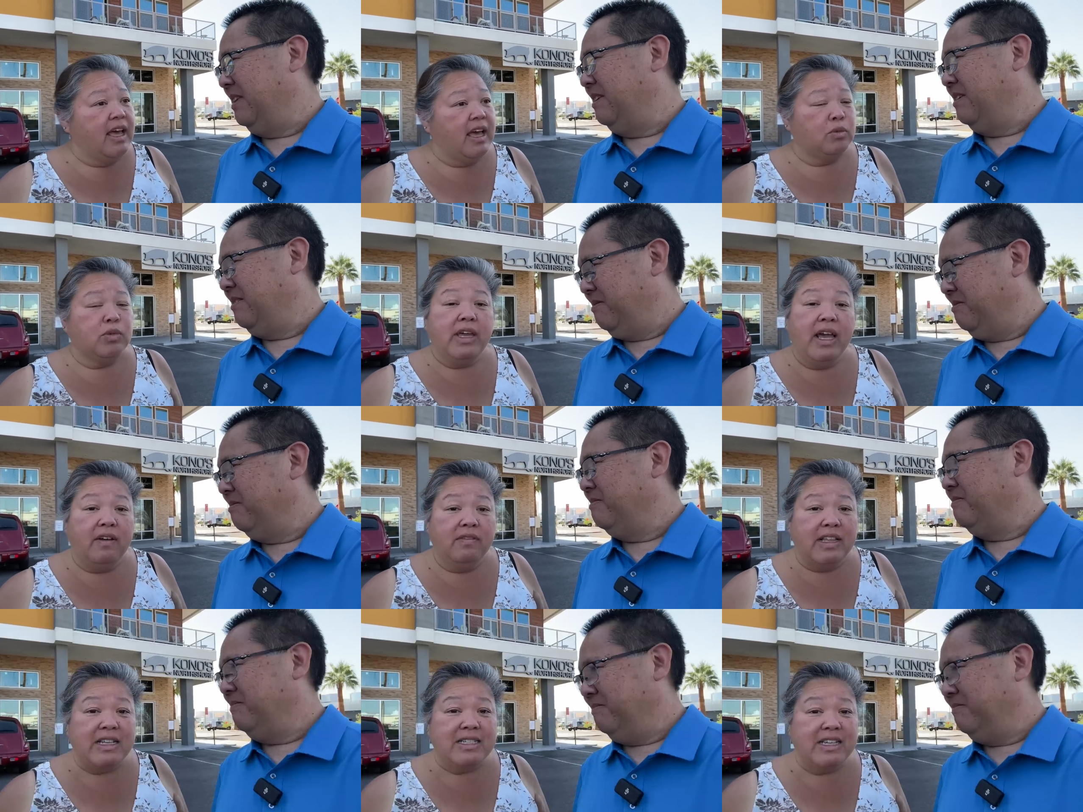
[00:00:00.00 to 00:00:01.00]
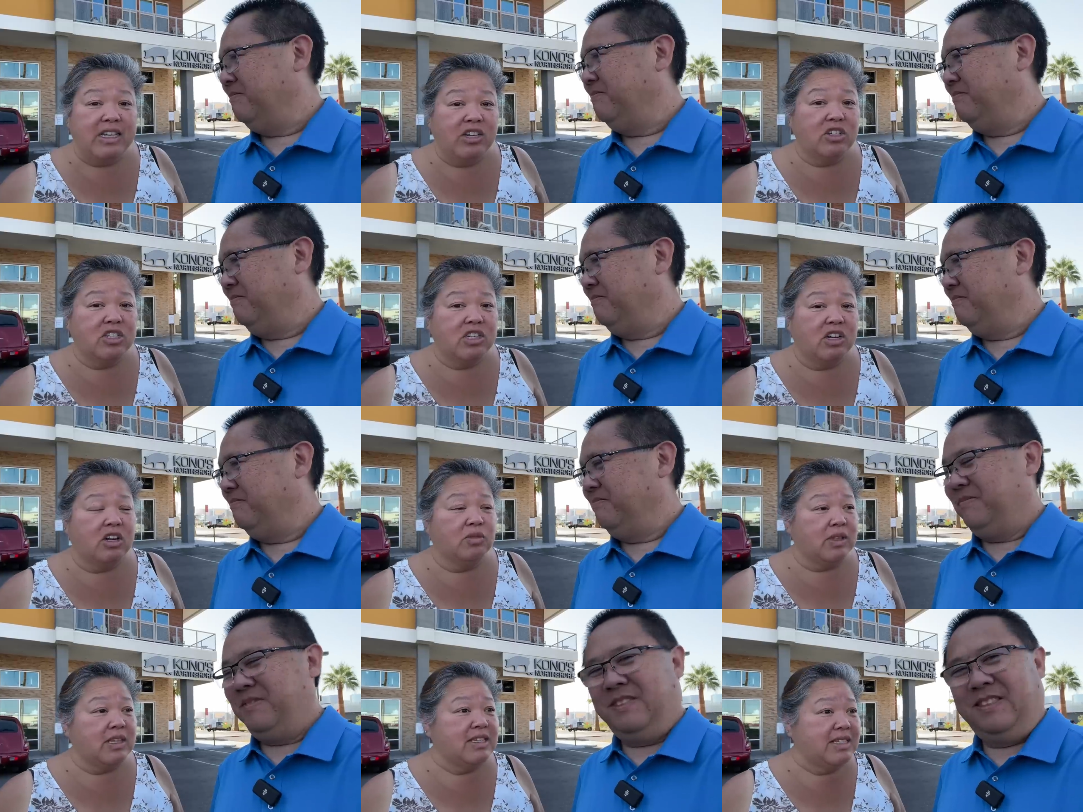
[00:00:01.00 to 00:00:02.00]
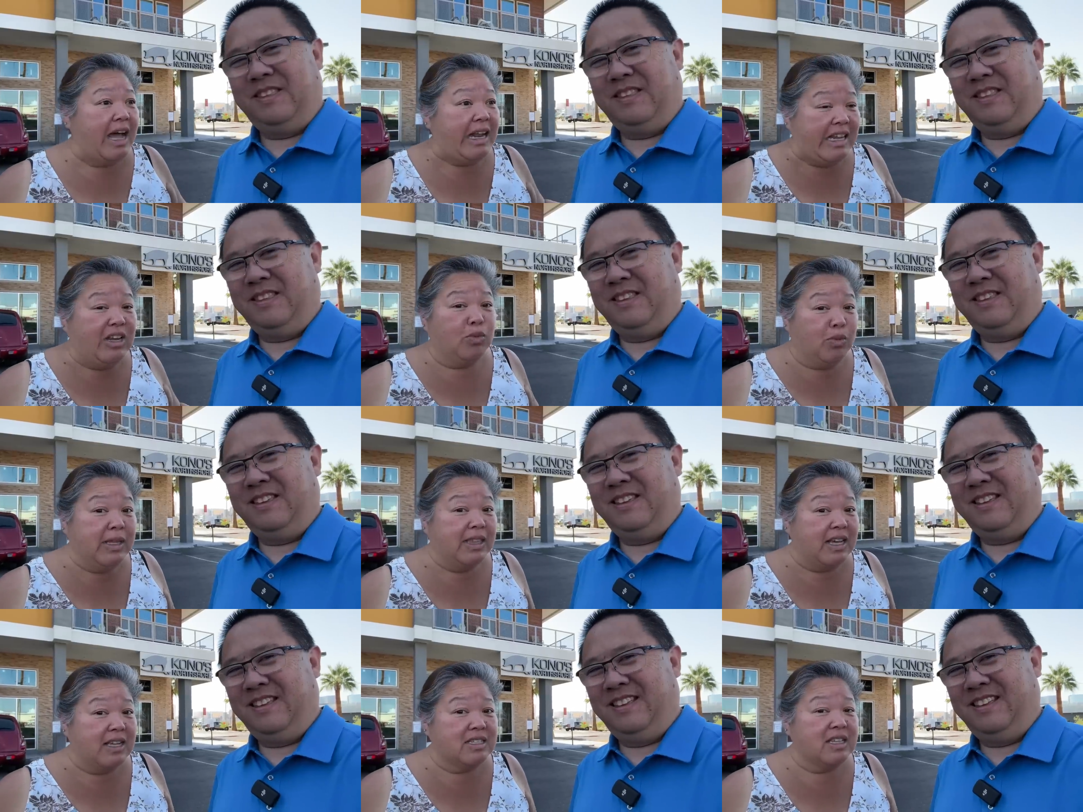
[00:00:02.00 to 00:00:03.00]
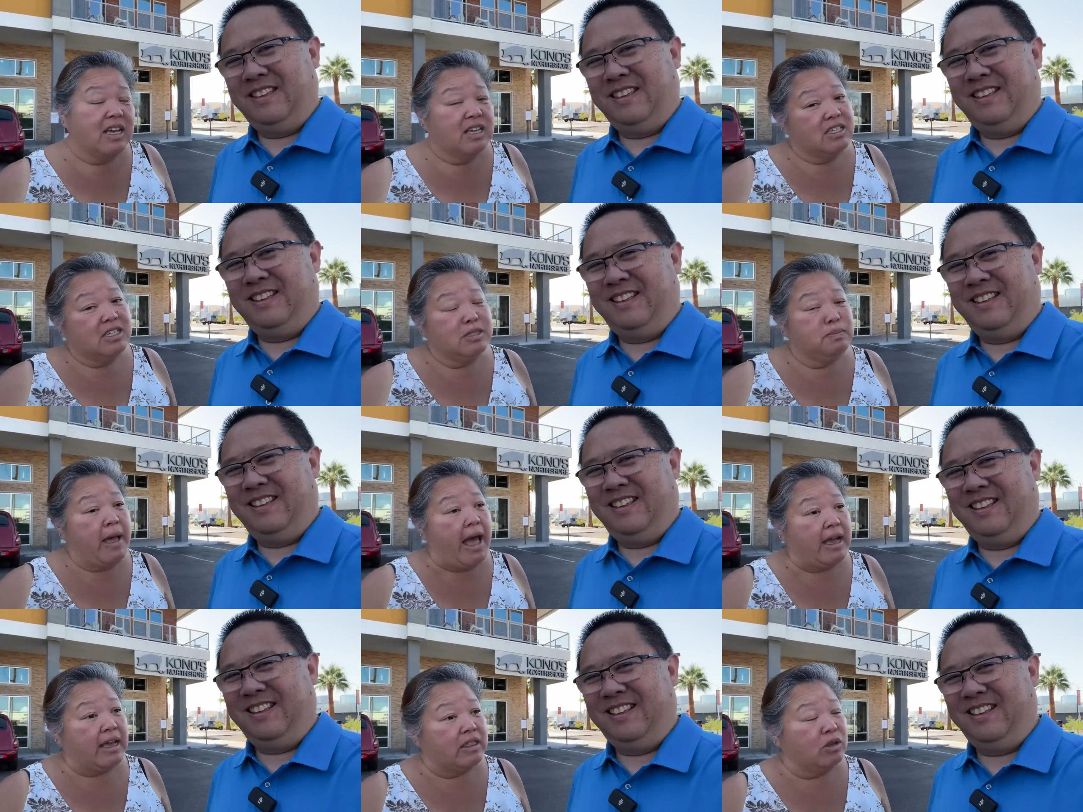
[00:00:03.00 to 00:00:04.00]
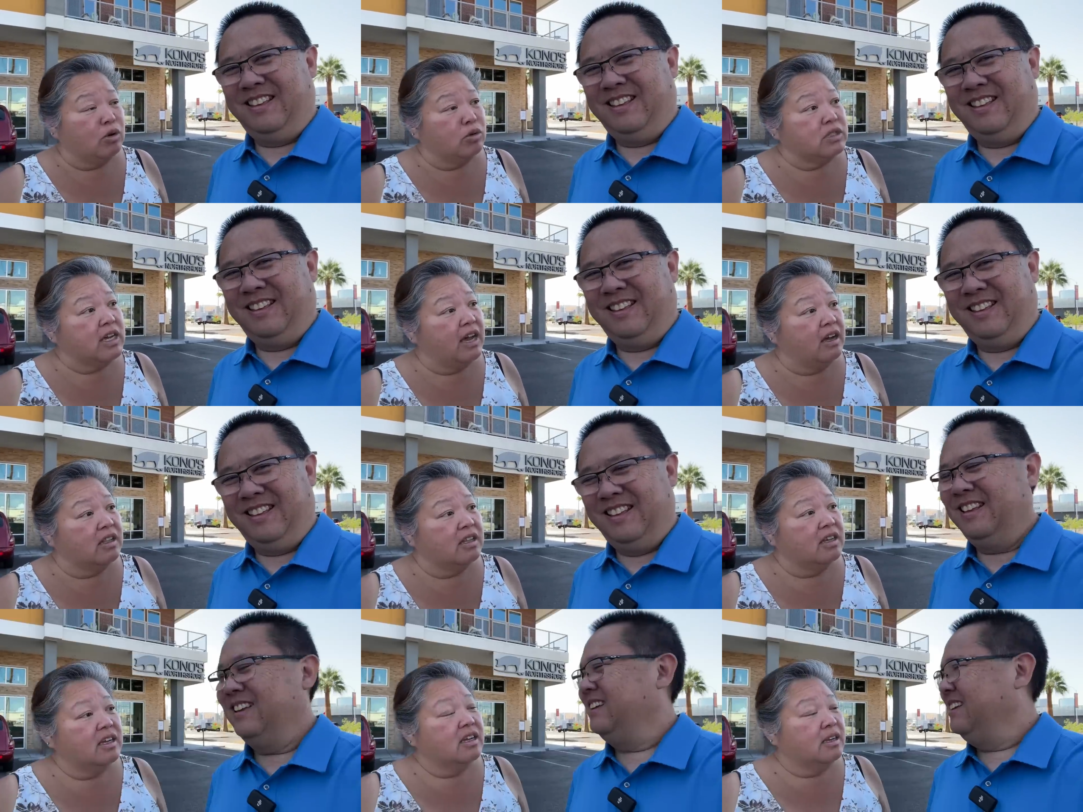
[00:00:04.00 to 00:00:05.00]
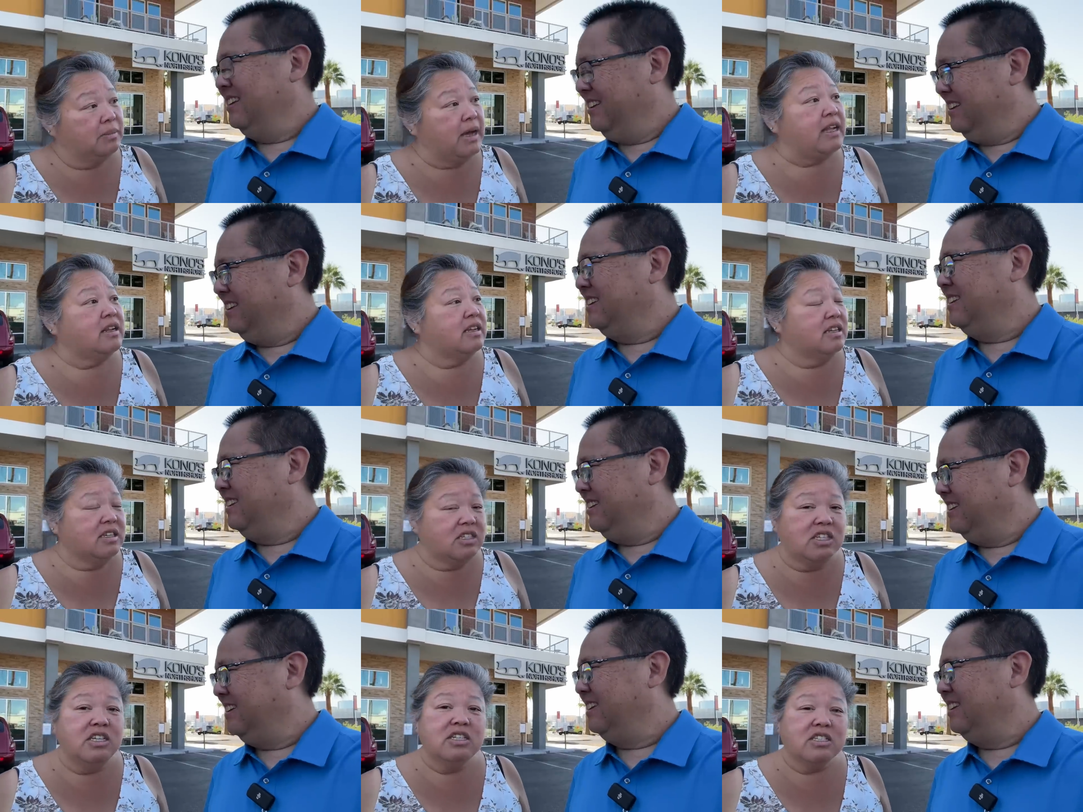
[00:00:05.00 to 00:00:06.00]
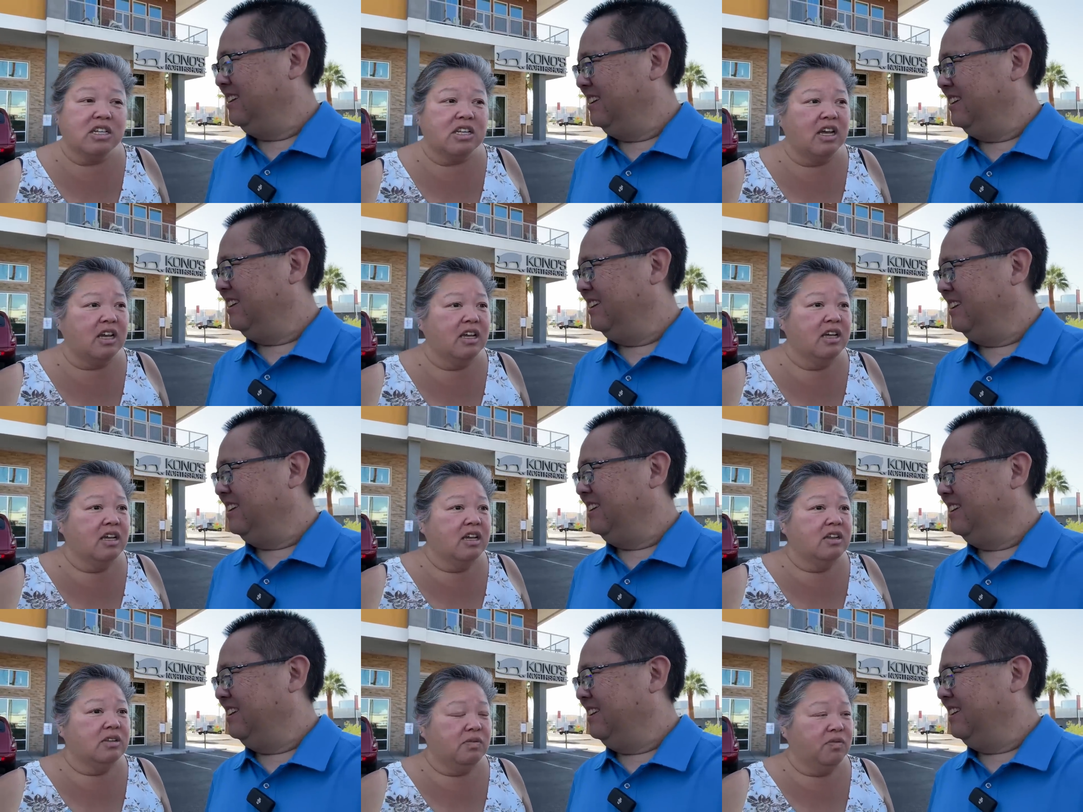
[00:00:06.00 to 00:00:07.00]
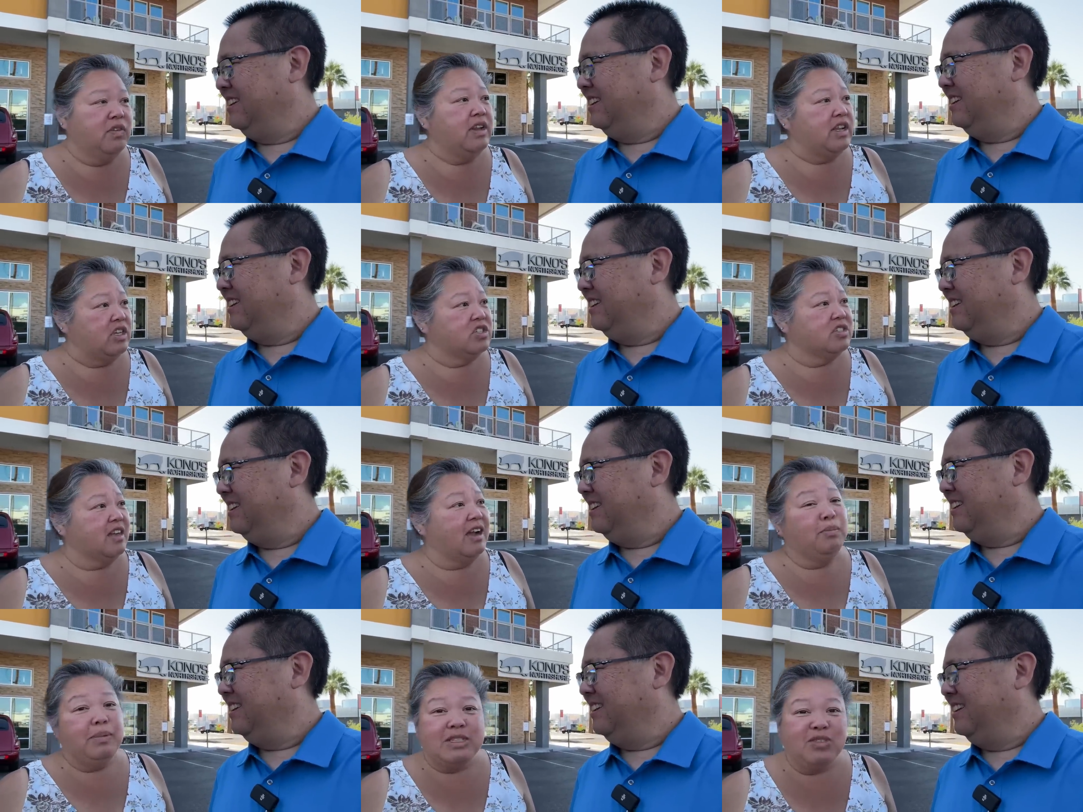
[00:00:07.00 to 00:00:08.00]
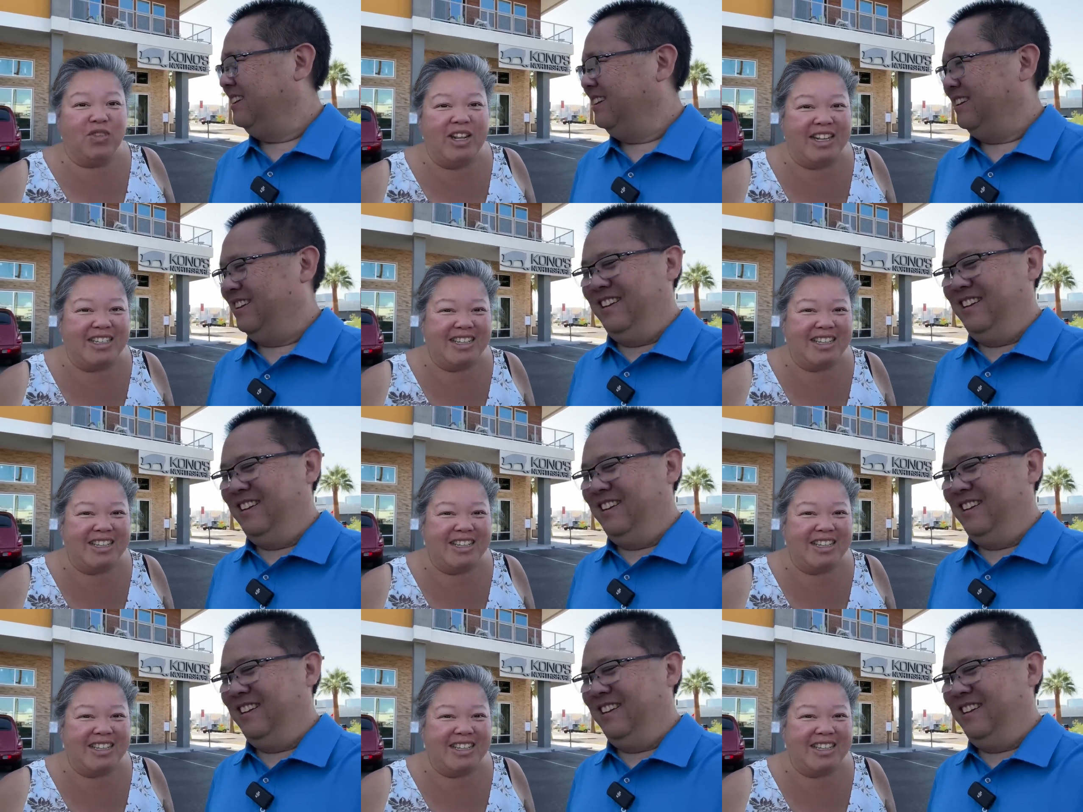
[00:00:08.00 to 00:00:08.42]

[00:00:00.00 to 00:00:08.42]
Speaker 1: And we have Leslie here to share it with us. Not here with us. She's back at the hotel, but she's gonna finish, help us finish